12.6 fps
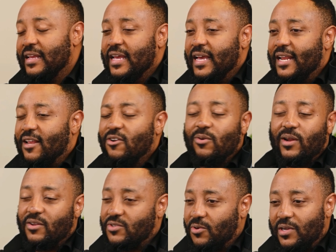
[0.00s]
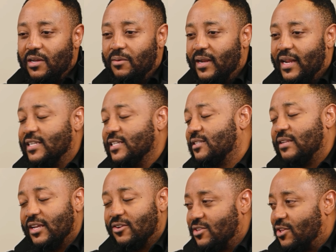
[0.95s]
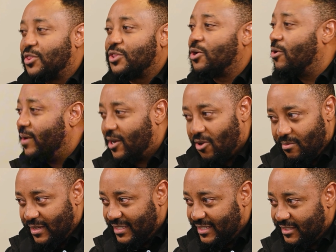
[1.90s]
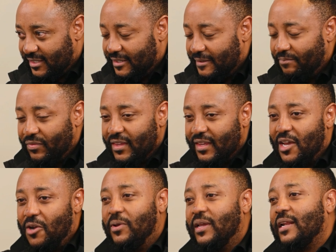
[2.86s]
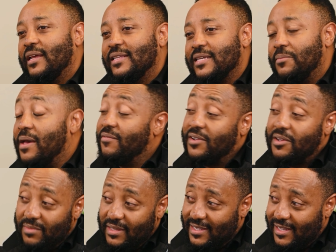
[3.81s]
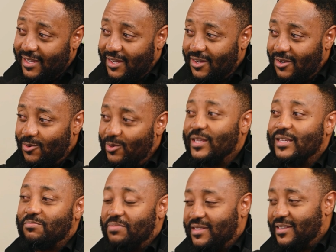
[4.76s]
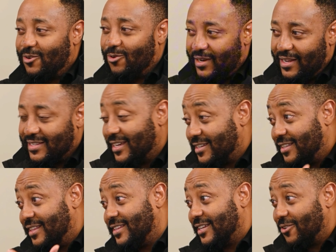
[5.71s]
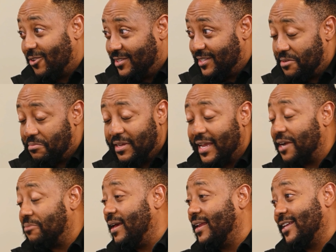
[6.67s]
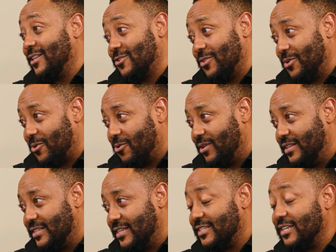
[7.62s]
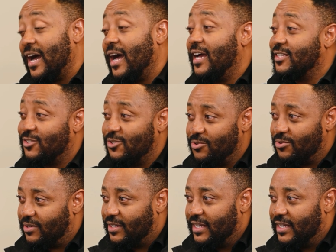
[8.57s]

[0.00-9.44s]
And I don't know what I was talking about. It was a throwaway comment. A week later, I'm having a meeting with this particular organization and the technology team. A young man gets on the call and says, it's you.